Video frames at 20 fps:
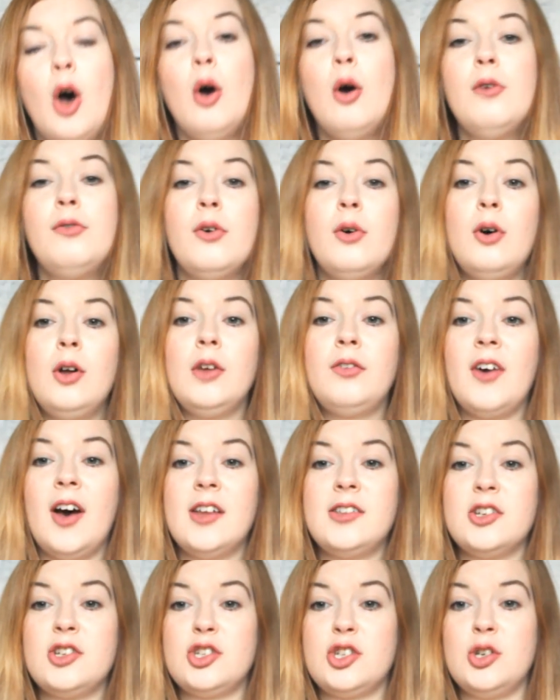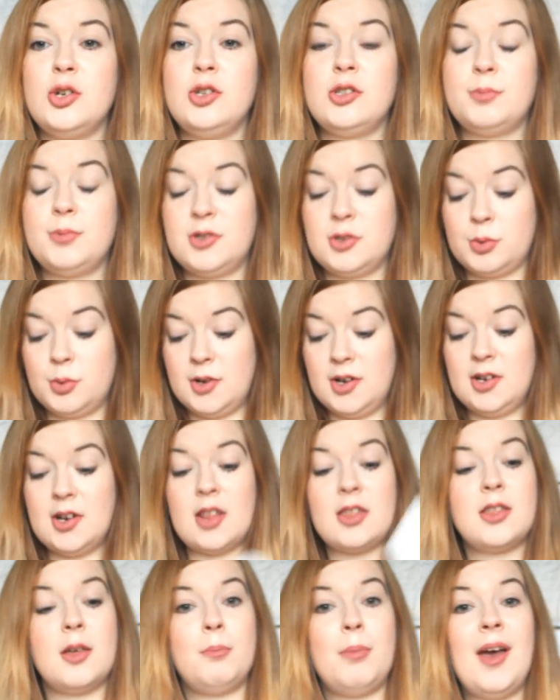Overall, if I had to choose
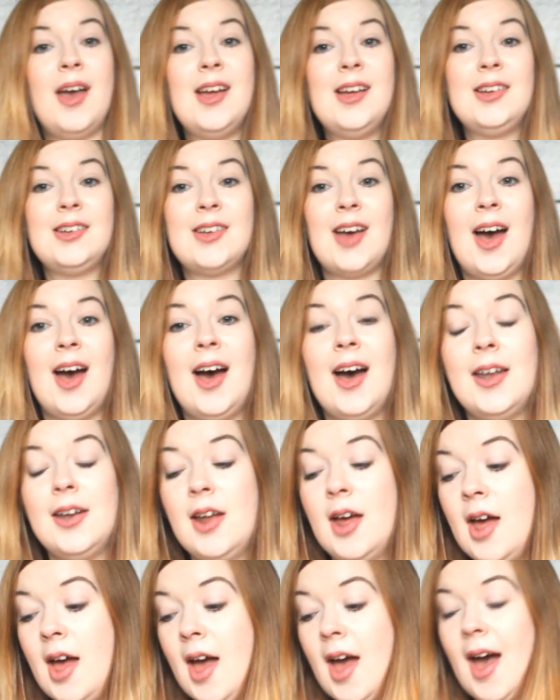between the paint can